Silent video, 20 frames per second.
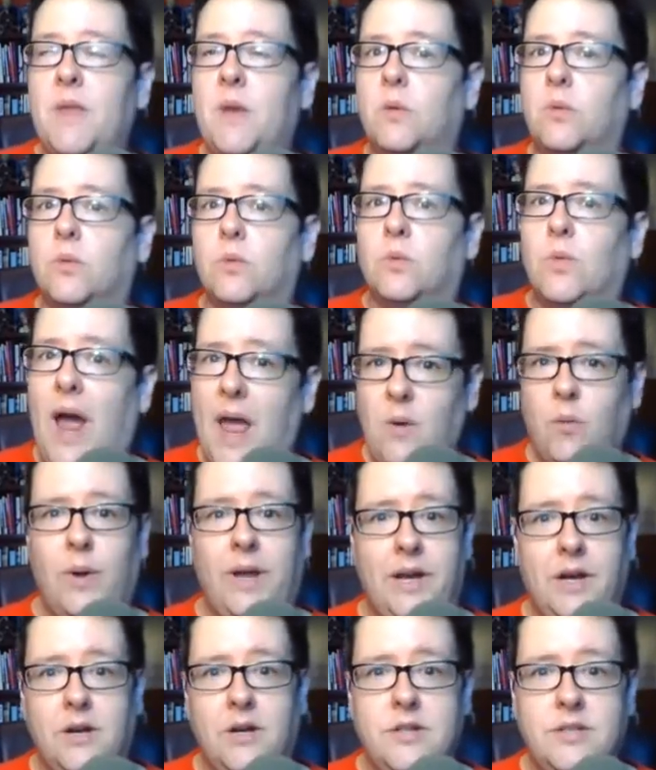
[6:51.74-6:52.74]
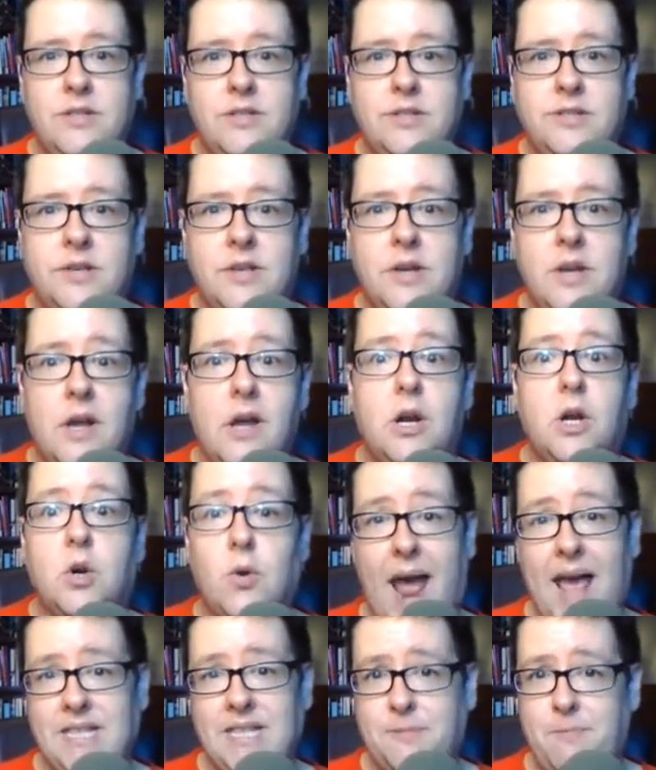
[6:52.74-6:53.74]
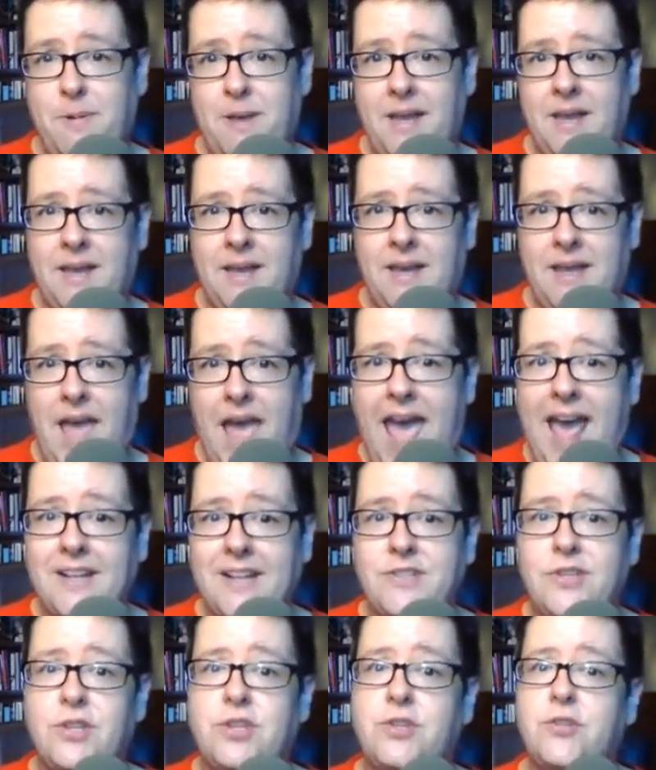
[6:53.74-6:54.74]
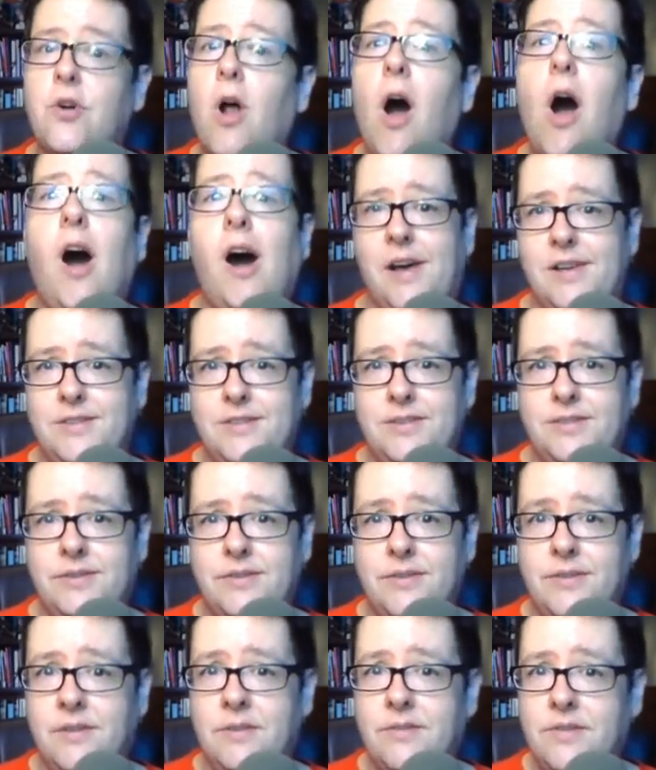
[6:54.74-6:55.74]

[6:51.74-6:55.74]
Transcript: right-wingers grasping at straws.